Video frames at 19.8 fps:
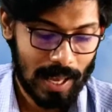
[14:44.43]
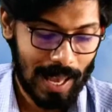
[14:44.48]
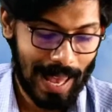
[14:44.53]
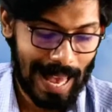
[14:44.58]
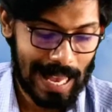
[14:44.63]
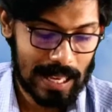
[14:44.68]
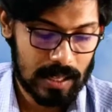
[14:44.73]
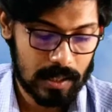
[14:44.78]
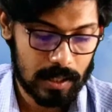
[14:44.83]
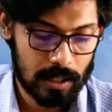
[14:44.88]

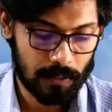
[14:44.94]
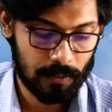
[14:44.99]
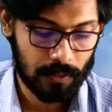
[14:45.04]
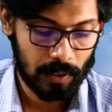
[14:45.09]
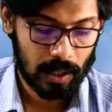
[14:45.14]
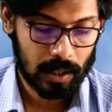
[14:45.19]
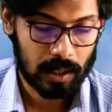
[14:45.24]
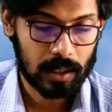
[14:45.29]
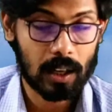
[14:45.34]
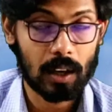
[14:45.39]
as if
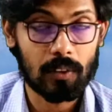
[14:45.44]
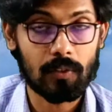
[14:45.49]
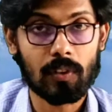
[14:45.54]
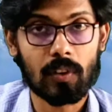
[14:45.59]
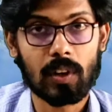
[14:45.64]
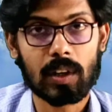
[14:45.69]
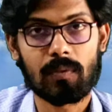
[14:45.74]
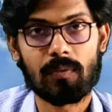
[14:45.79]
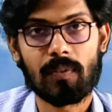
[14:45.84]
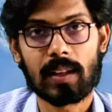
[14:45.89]

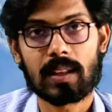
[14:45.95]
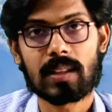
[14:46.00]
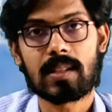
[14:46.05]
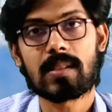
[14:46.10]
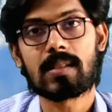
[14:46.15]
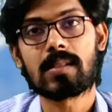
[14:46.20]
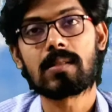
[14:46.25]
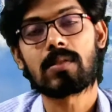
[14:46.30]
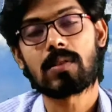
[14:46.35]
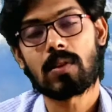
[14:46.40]
covered with
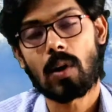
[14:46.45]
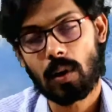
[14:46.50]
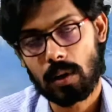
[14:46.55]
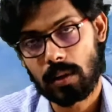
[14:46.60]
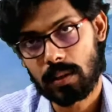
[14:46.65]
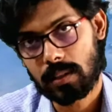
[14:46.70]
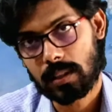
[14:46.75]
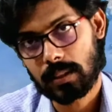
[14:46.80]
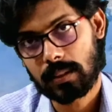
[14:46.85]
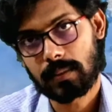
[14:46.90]

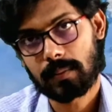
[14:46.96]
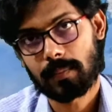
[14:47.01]
salt.